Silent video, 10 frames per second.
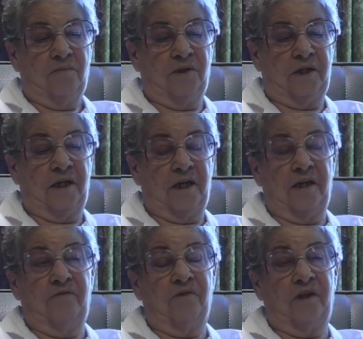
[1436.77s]
But now
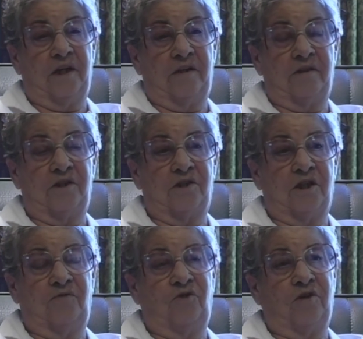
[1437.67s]
after that, they
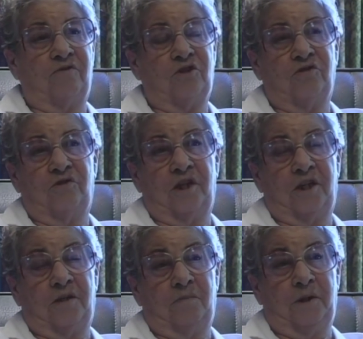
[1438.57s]
say if you ever sue
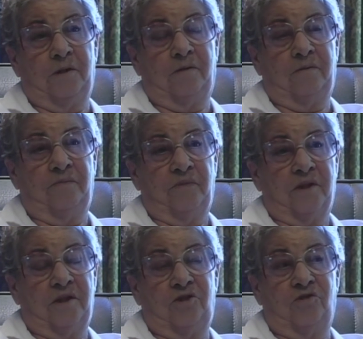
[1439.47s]
Cannon Mill,
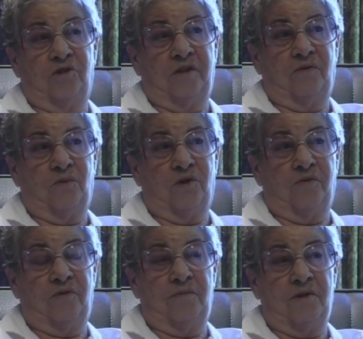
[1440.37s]
that you'll never
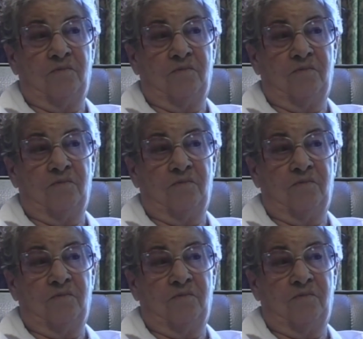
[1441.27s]
work for him